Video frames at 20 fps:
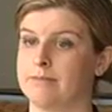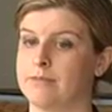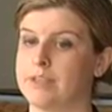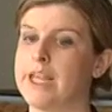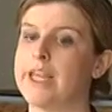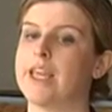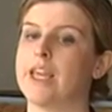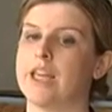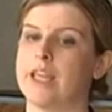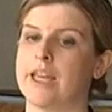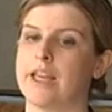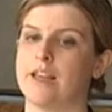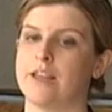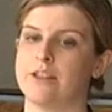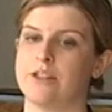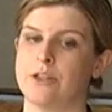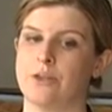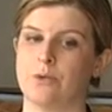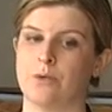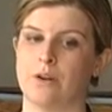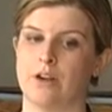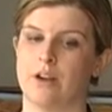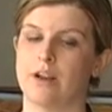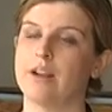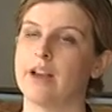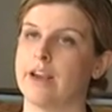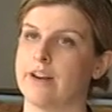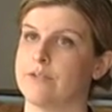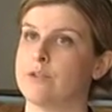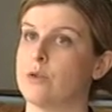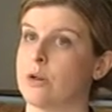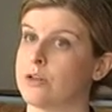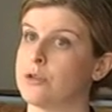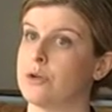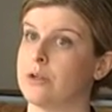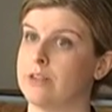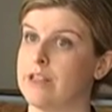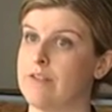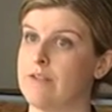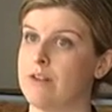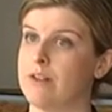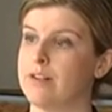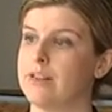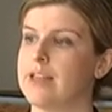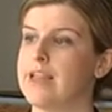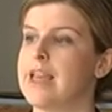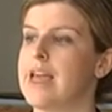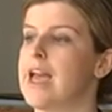taking it to a kind of structural level.